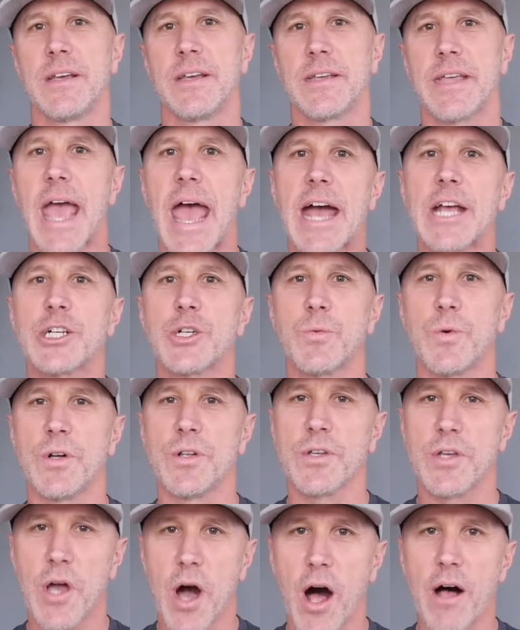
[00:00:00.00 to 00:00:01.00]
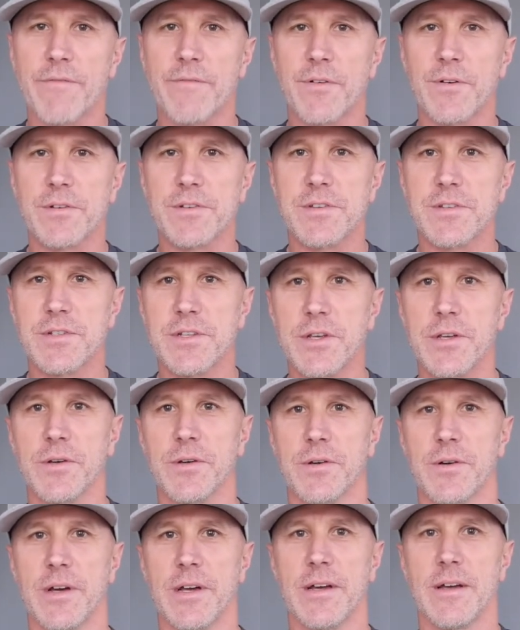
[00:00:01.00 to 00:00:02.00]
casual golfers
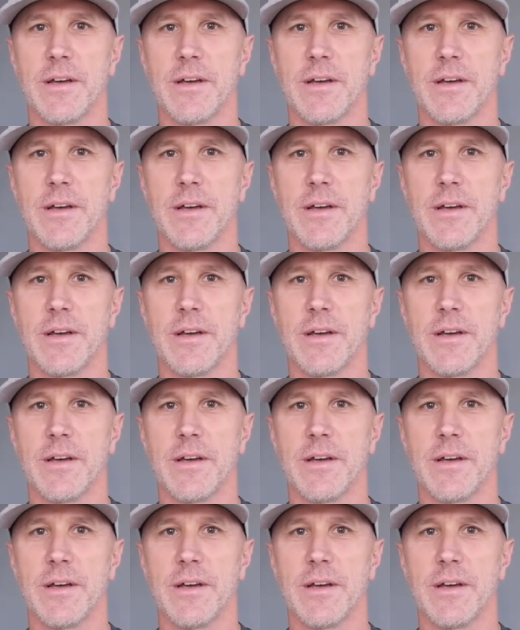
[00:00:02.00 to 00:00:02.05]
do.